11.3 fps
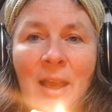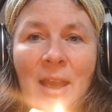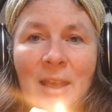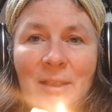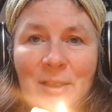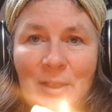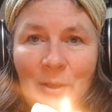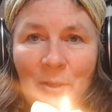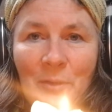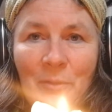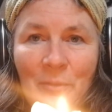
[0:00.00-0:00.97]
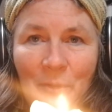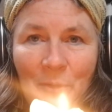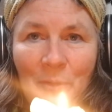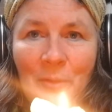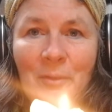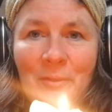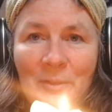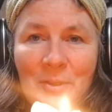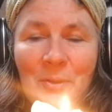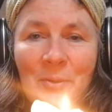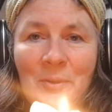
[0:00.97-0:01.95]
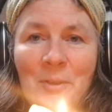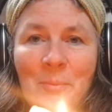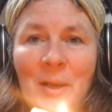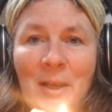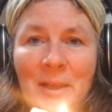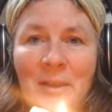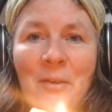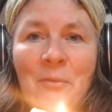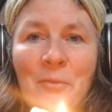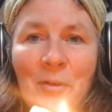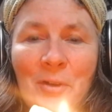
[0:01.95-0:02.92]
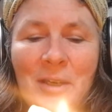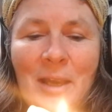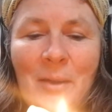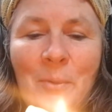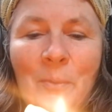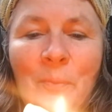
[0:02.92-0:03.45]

and sláinte go fóill. So, goodbye for now.